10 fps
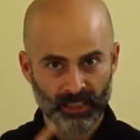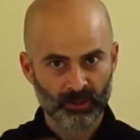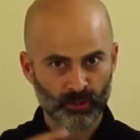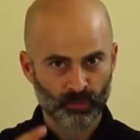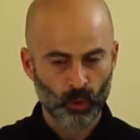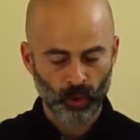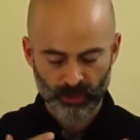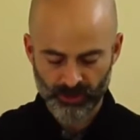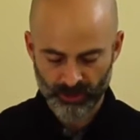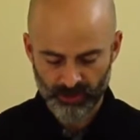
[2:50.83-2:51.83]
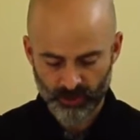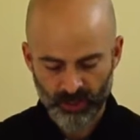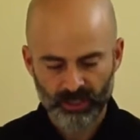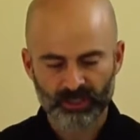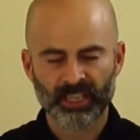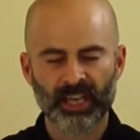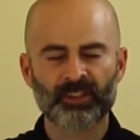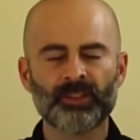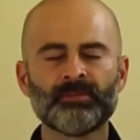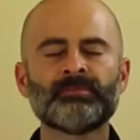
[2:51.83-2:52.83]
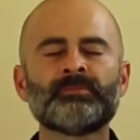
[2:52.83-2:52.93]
And there's more, so let's do it together.